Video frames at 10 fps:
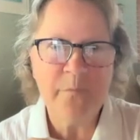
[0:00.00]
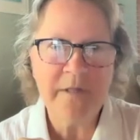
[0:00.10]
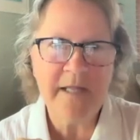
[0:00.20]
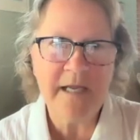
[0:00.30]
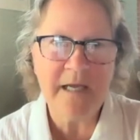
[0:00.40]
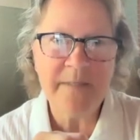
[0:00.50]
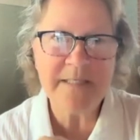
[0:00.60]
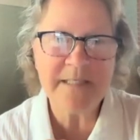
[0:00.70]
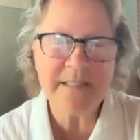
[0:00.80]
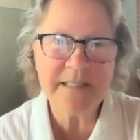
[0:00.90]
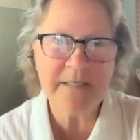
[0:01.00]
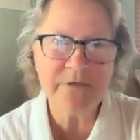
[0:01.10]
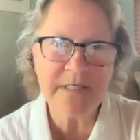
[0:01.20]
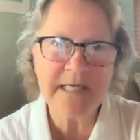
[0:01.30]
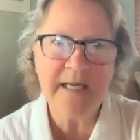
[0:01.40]
when they come into this
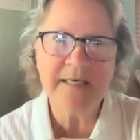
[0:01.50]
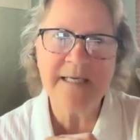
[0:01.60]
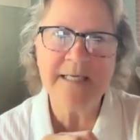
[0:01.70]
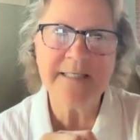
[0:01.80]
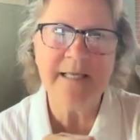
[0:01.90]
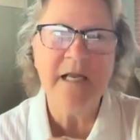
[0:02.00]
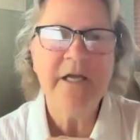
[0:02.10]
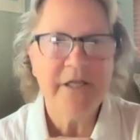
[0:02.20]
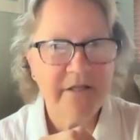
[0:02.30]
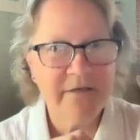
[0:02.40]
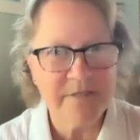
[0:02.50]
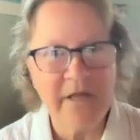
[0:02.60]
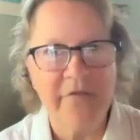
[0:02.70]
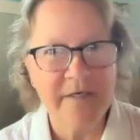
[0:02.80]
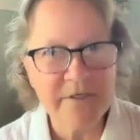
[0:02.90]
understanding is that there's
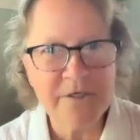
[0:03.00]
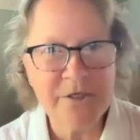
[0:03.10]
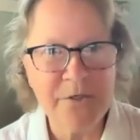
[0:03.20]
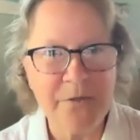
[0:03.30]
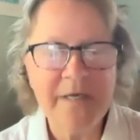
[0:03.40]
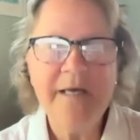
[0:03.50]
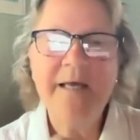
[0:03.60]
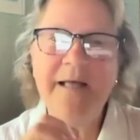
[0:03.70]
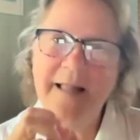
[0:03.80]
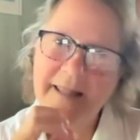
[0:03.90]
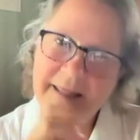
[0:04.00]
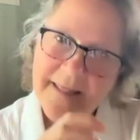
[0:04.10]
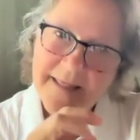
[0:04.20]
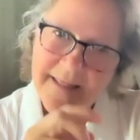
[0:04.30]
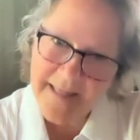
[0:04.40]
nothing to do.
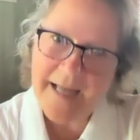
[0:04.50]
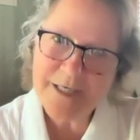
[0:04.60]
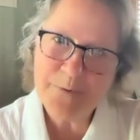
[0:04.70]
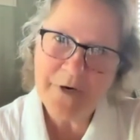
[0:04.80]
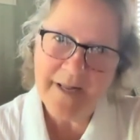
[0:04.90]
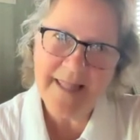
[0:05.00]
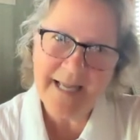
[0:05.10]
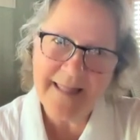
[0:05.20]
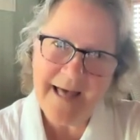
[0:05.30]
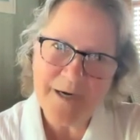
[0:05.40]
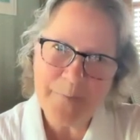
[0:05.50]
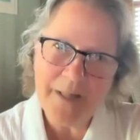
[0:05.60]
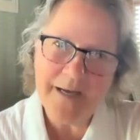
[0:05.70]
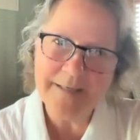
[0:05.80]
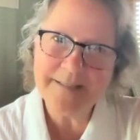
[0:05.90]
That's where I think that
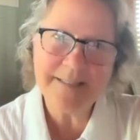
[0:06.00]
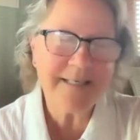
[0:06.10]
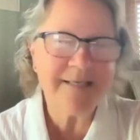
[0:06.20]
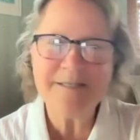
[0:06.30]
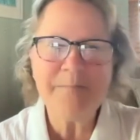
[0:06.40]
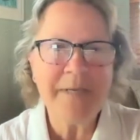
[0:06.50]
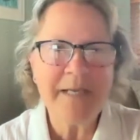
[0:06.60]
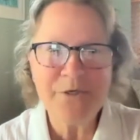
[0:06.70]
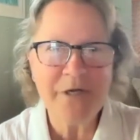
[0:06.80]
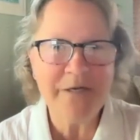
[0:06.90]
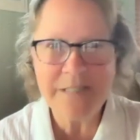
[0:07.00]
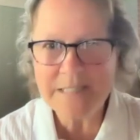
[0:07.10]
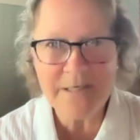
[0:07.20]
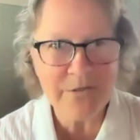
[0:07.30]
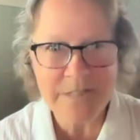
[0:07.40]
applies. It doesn't mean you're going to
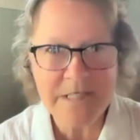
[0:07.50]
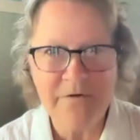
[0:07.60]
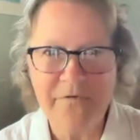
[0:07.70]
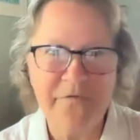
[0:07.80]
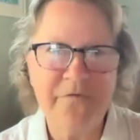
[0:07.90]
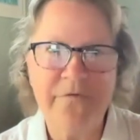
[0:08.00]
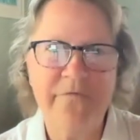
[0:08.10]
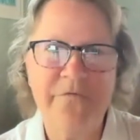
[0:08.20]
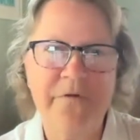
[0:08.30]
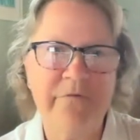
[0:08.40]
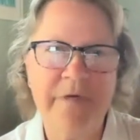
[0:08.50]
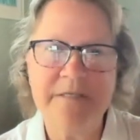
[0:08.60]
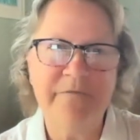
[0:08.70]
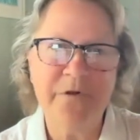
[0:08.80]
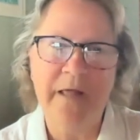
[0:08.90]
sit on the sofa for, for the rest
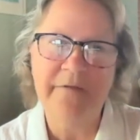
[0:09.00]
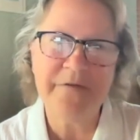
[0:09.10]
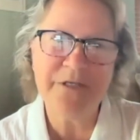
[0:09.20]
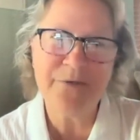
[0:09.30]
of your life and do